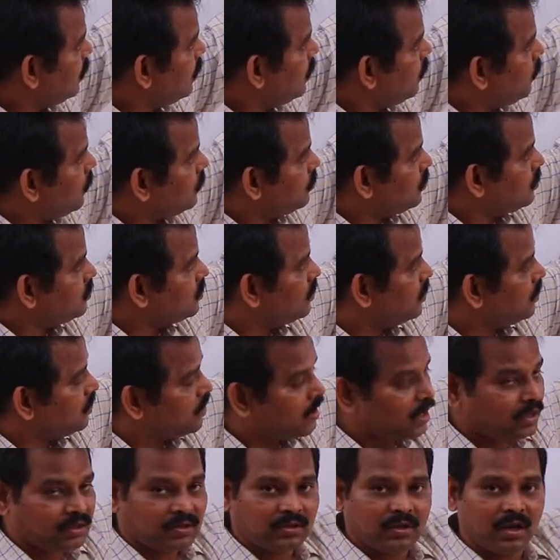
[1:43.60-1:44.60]
even this
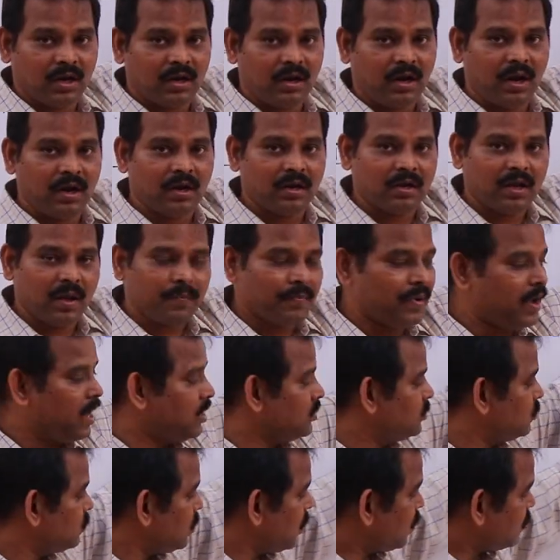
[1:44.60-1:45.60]
inductor and
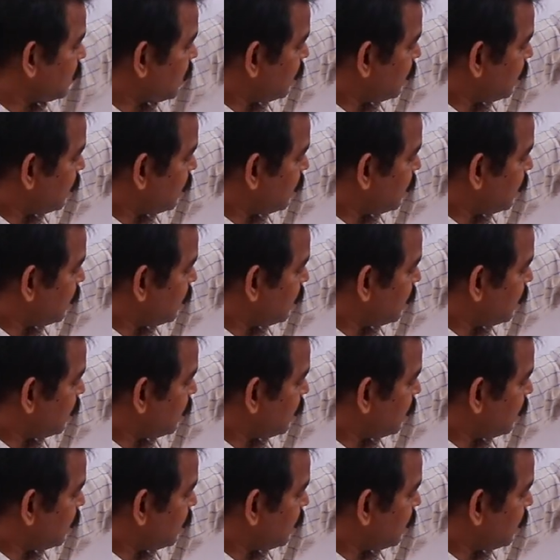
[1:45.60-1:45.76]
capacitor